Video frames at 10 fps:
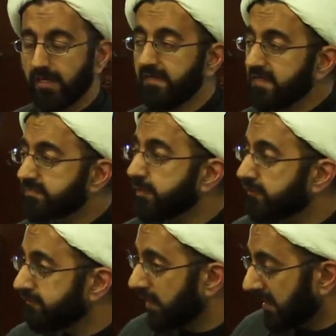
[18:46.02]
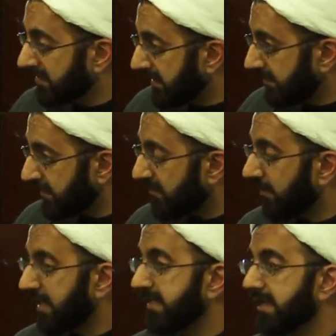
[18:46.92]
In this beautiful hadith,
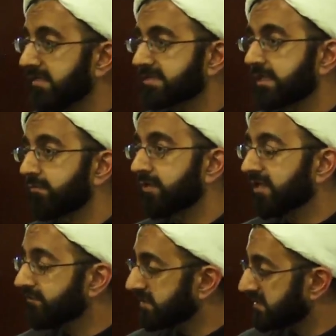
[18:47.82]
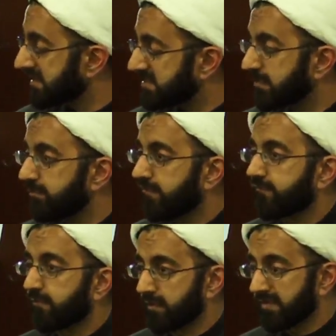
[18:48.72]
Imam Ali alayhi salam gives us a simple
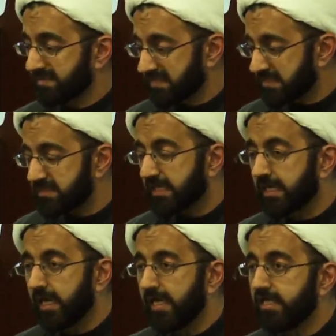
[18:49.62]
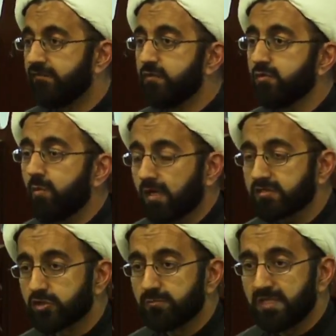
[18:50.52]
formula. He says that if you
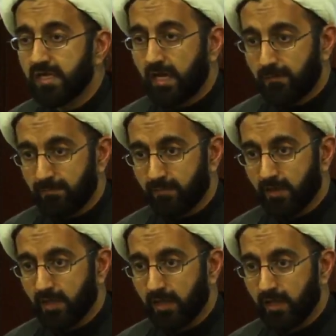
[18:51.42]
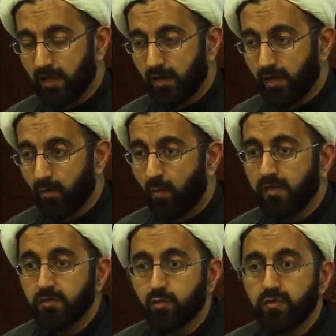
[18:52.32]
want to become
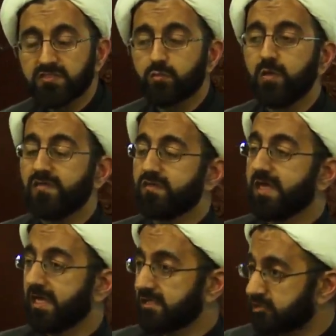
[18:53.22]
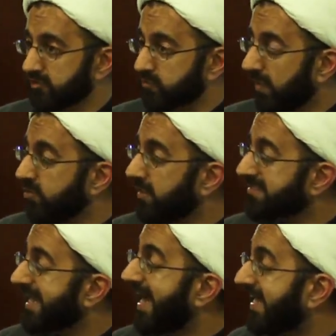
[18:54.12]
one who is with the angels, one who
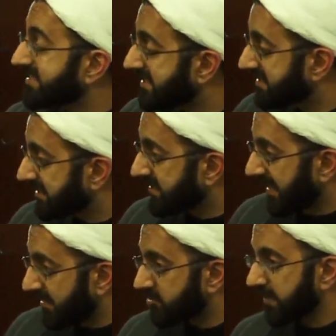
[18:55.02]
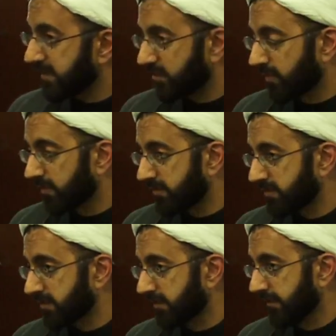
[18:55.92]
has access to the angelic world,
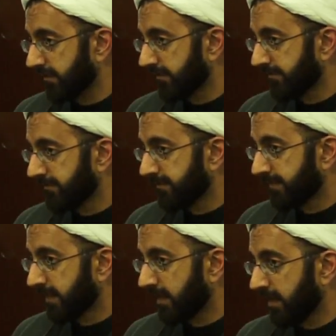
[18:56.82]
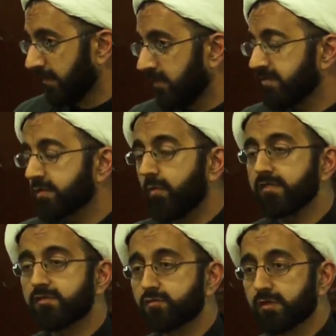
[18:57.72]
then there's a way
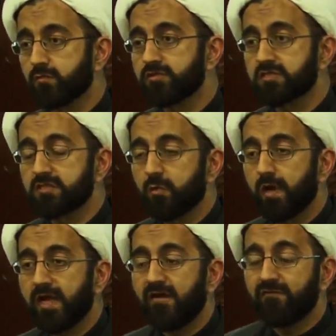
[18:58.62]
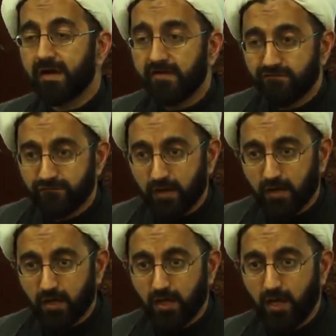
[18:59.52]
to do it, which is the way of iffah,
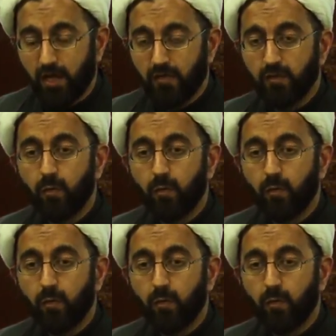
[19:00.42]
the